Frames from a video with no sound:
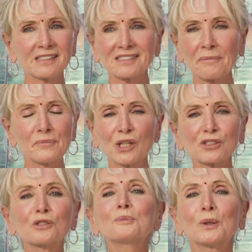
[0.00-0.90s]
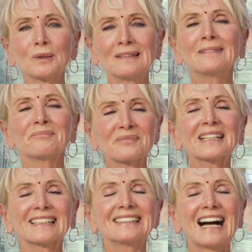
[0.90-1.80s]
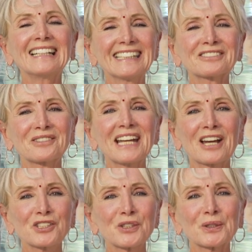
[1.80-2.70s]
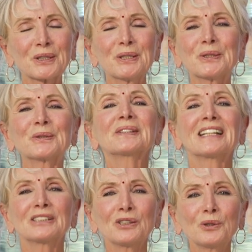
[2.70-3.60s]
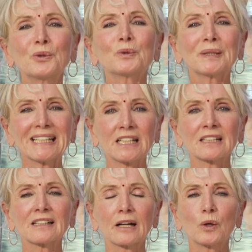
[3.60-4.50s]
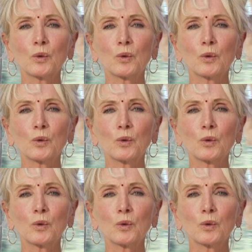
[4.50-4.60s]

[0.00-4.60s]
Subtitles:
it's impossible. I can reassure you that you will.